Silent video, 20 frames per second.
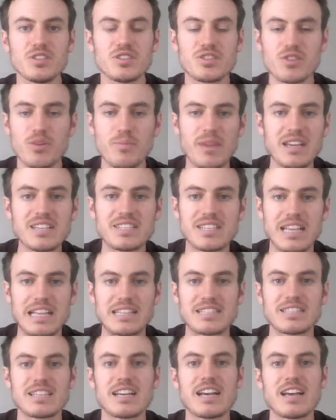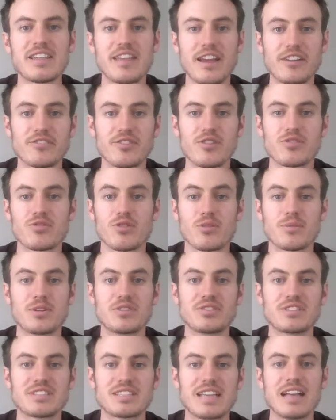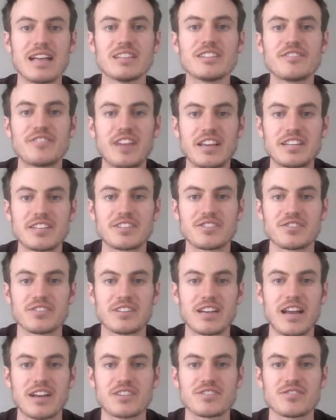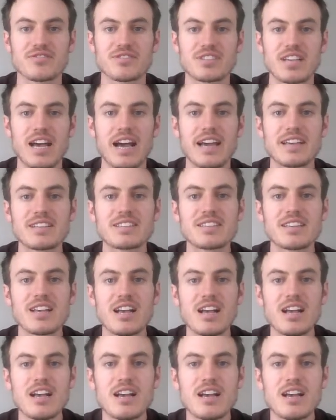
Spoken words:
So it makes sense that growth hormone is elevated during exercise,